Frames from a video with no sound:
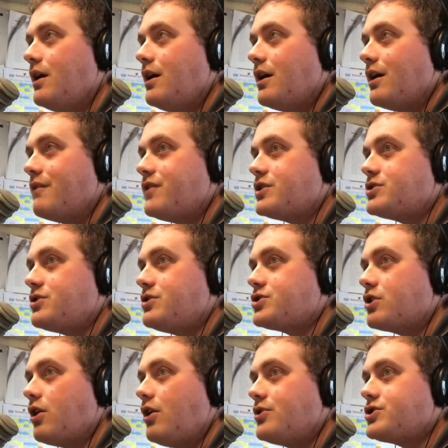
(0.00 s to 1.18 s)
Officials
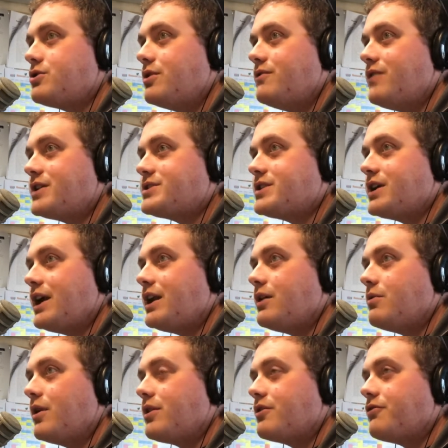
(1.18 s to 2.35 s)
are also investigating
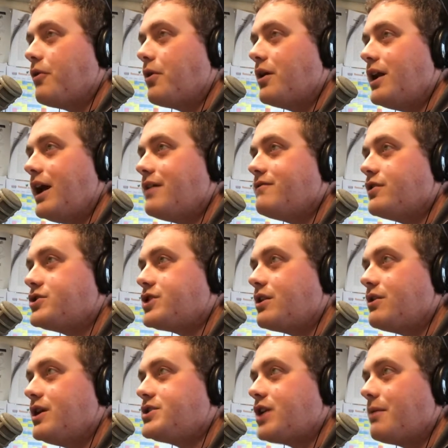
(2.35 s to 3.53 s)
whether foreign
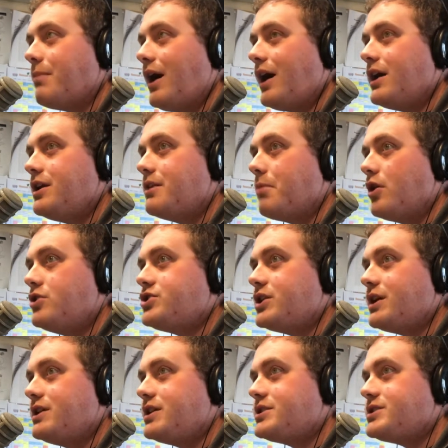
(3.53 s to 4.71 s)
adversaries are behind a
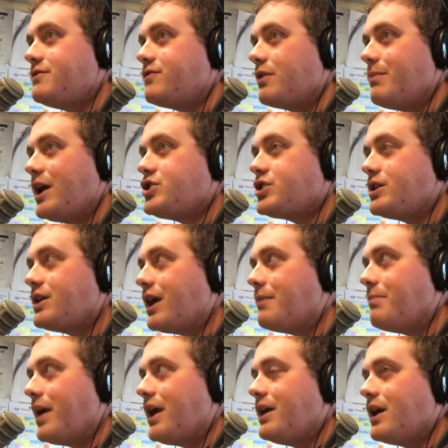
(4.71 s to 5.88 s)
burgeoning disinformation
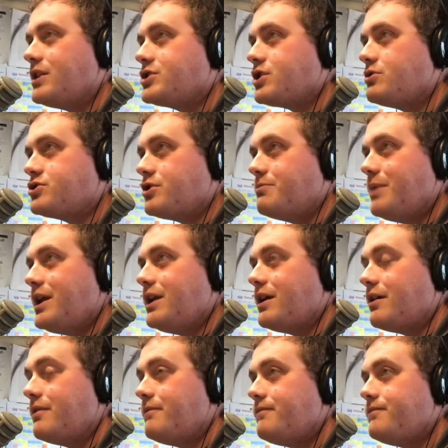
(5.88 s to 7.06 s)
campaign on social media.
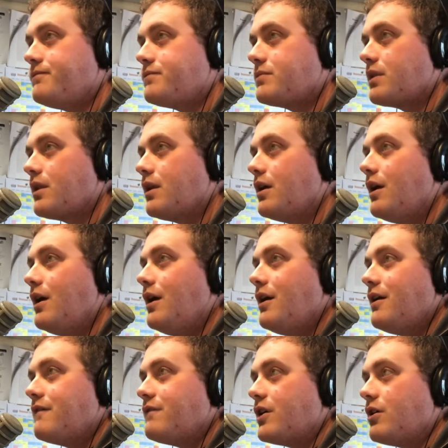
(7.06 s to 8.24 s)

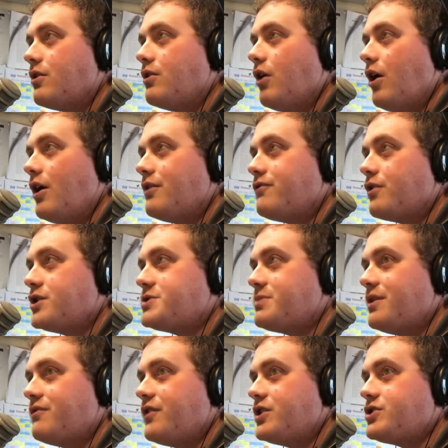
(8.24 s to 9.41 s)
Federal law enforcement
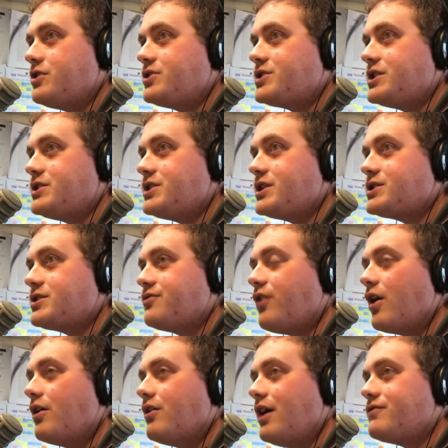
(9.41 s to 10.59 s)
officials insist
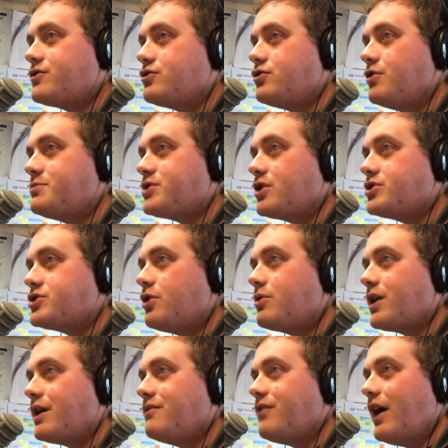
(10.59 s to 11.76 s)
far-left groups are
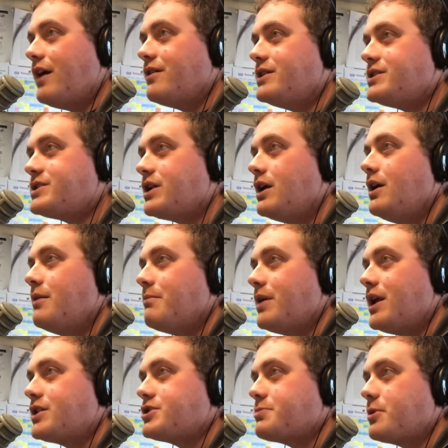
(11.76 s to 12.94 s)
stoking violence, but
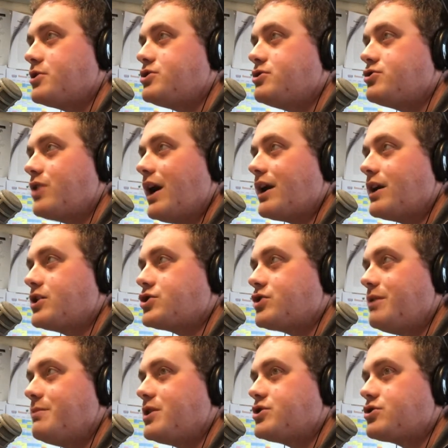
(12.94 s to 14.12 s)
experts who track
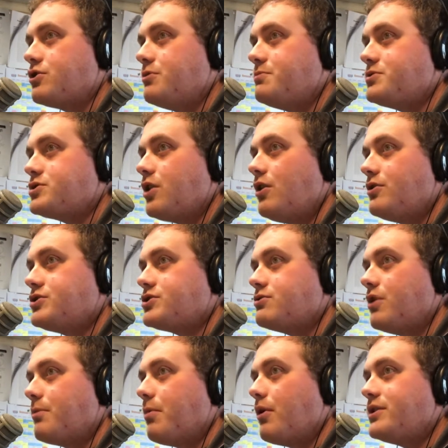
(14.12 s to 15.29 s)
extremist groups also
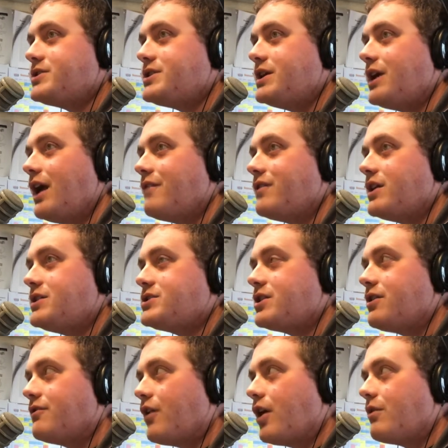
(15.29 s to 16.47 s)
report seeing evidence of
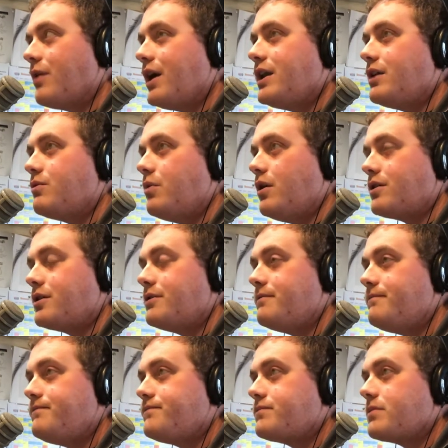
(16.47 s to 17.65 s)
the far right at work.
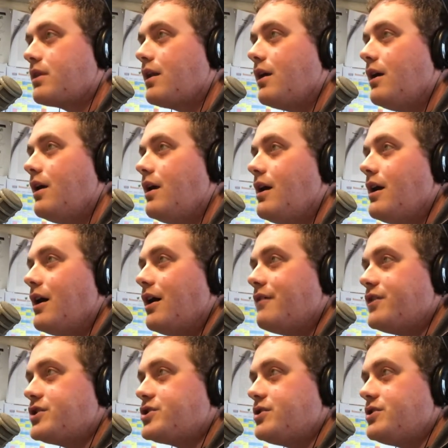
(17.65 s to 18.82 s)

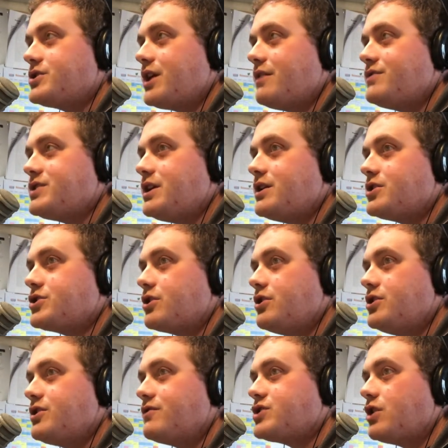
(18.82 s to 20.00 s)
Officials have seen a surge
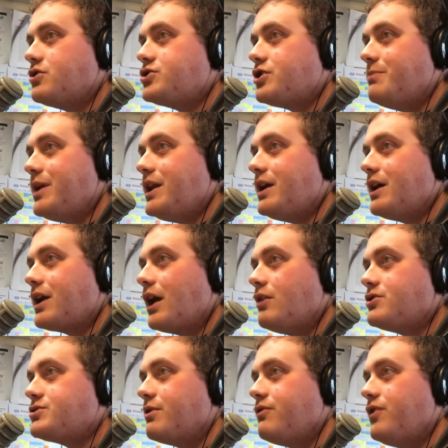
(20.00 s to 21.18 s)
of social media
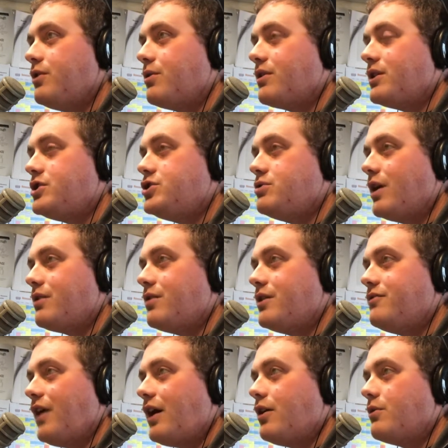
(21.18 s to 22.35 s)
accounts with fewer than 200
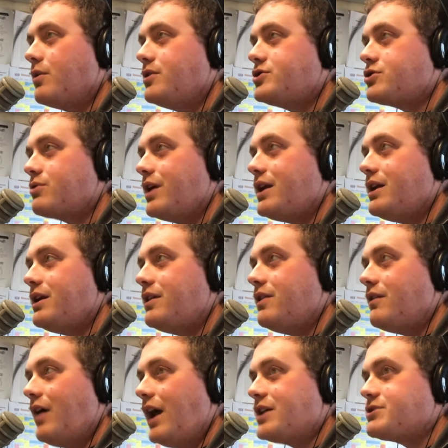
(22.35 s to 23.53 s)
followers created in the
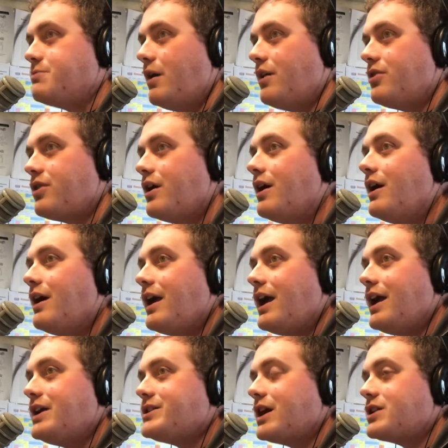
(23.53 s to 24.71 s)
last month,
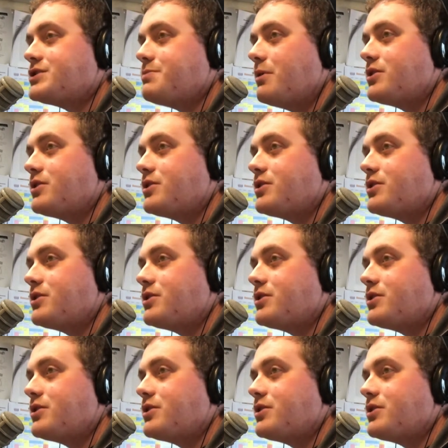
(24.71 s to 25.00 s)
a textbook